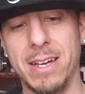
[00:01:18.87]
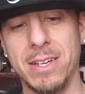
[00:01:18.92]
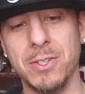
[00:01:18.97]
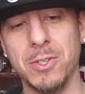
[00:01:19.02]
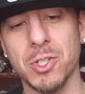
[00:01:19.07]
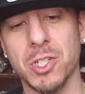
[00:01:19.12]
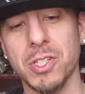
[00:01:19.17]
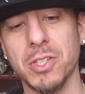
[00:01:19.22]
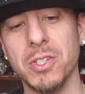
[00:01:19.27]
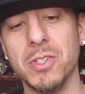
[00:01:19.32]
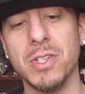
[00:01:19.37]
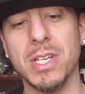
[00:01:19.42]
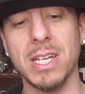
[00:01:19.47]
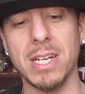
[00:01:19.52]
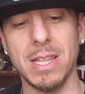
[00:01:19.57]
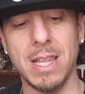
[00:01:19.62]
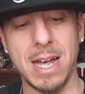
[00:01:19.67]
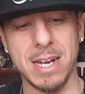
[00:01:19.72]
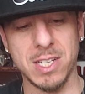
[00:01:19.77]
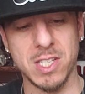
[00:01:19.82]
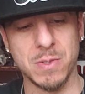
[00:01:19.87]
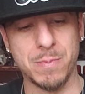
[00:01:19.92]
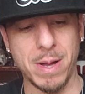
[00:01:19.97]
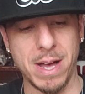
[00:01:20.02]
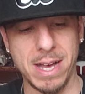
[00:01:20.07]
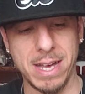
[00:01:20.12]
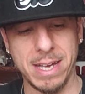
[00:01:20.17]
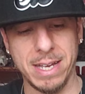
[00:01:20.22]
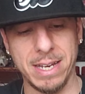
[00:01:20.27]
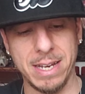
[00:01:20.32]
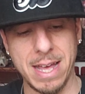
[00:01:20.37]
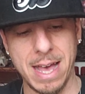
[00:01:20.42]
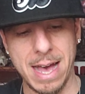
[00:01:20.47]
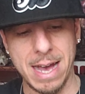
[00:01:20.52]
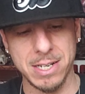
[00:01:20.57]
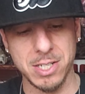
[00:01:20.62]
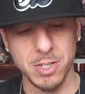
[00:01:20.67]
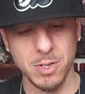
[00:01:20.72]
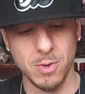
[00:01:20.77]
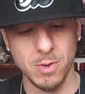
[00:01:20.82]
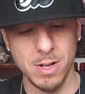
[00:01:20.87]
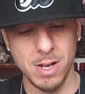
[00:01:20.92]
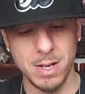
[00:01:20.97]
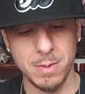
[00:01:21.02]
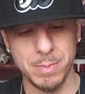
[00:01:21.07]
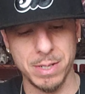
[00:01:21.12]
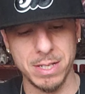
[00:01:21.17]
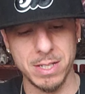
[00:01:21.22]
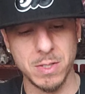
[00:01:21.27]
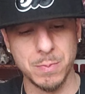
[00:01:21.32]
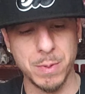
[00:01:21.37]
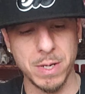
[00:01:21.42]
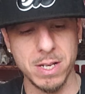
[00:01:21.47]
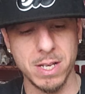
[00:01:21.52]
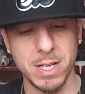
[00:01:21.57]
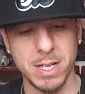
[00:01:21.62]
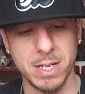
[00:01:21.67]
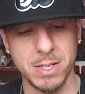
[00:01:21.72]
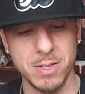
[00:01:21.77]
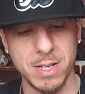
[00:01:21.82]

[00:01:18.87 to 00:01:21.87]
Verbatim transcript: usually you get a lot of spine action going on, but it's pretty good.